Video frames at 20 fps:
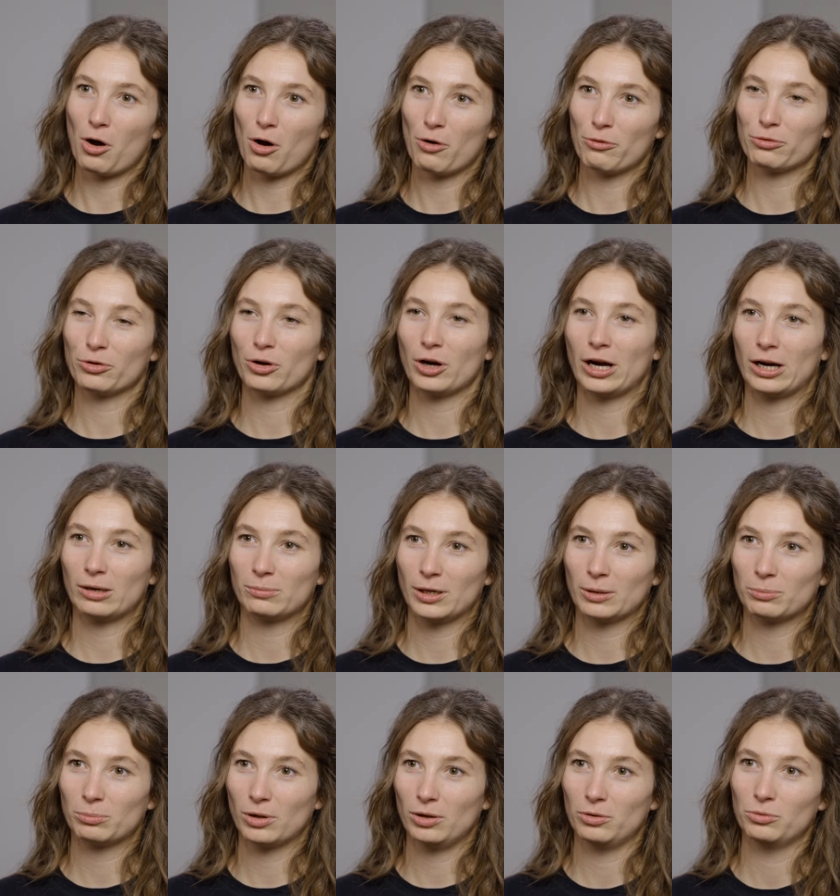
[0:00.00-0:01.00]
of your
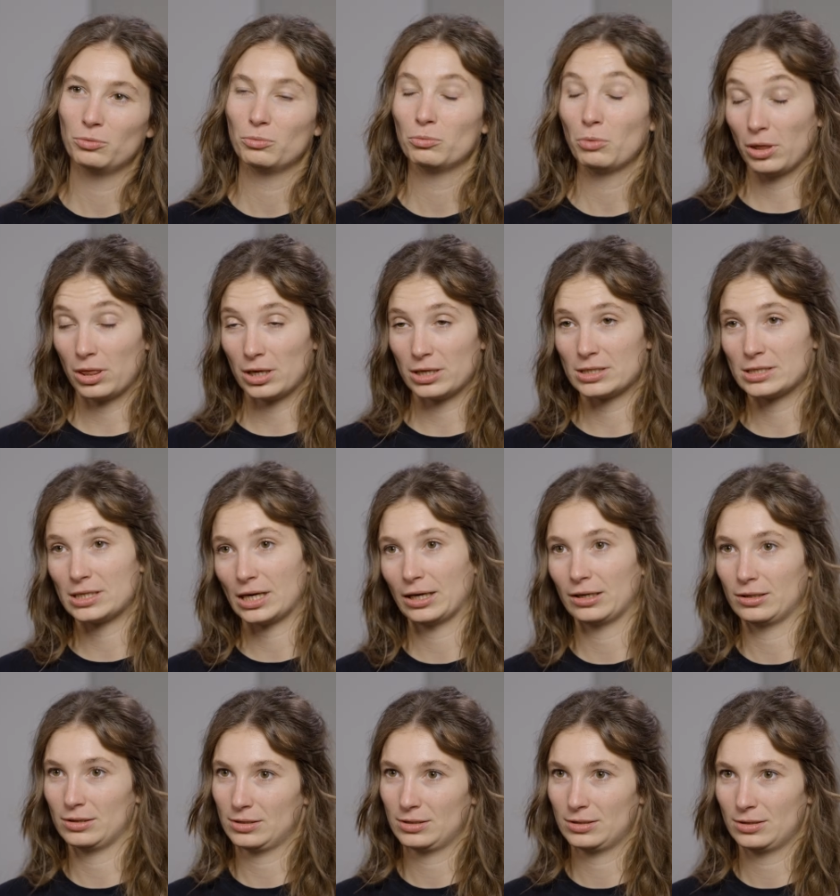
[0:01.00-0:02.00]
airbag balloon within
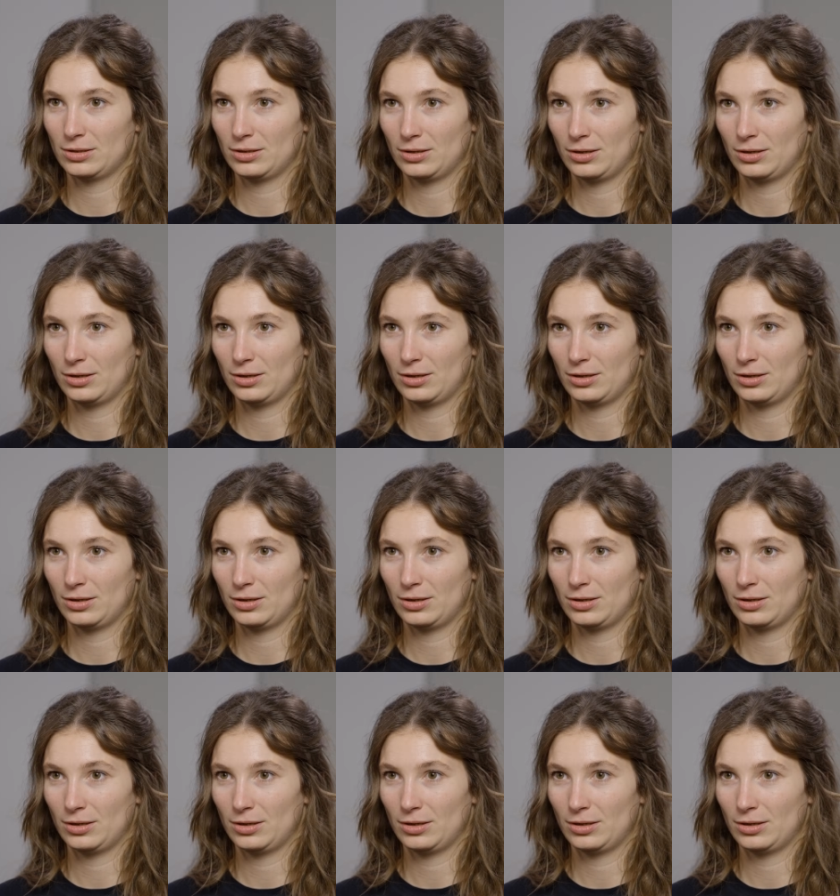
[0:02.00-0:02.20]
seconds.